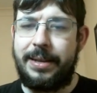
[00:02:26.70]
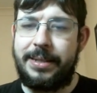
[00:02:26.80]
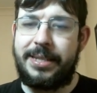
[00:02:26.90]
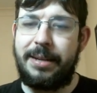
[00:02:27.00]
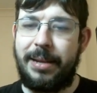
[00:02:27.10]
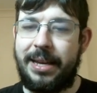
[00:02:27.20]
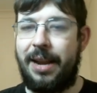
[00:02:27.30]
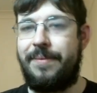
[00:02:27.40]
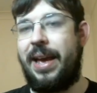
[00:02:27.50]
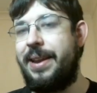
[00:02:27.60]
similar
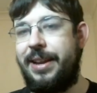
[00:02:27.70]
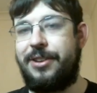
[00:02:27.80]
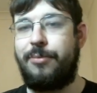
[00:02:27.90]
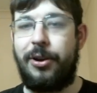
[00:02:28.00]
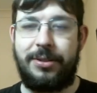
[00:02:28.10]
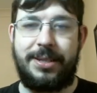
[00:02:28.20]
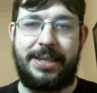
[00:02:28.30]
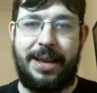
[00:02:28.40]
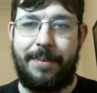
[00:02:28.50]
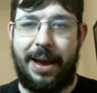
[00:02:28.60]
kind of ending to what you'll
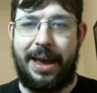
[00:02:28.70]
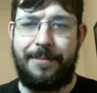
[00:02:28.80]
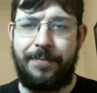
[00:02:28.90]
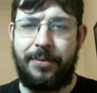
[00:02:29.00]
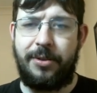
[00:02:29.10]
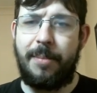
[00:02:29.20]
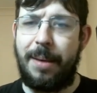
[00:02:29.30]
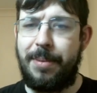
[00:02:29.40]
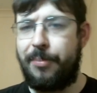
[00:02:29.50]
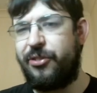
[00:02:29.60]
see where, you
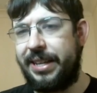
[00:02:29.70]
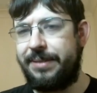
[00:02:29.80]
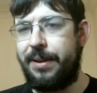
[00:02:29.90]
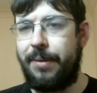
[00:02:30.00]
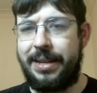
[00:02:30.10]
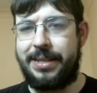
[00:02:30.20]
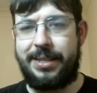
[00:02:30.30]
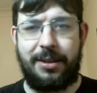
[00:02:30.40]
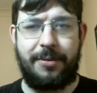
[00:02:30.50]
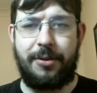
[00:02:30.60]
know, maybe objectively white is
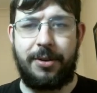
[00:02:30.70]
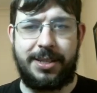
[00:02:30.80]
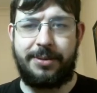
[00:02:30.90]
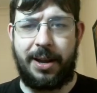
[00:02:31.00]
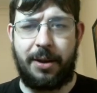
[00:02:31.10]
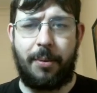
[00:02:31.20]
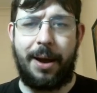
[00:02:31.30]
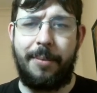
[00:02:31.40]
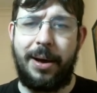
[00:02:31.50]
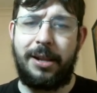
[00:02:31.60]
still, of course, doing
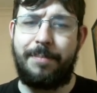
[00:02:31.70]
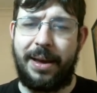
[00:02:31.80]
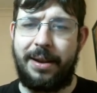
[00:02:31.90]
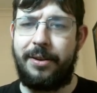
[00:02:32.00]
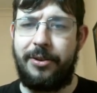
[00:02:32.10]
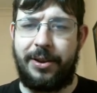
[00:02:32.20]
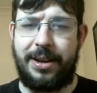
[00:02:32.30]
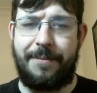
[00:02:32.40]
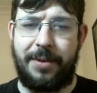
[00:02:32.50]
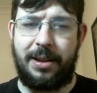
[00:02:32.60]
quite well, but you
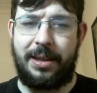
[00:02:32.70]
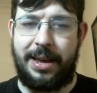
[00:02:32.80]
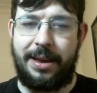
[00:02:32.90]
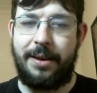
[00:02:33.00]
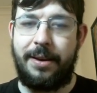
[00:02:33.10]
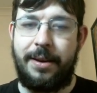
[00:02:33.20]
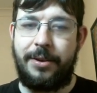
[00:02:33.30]
can definitely,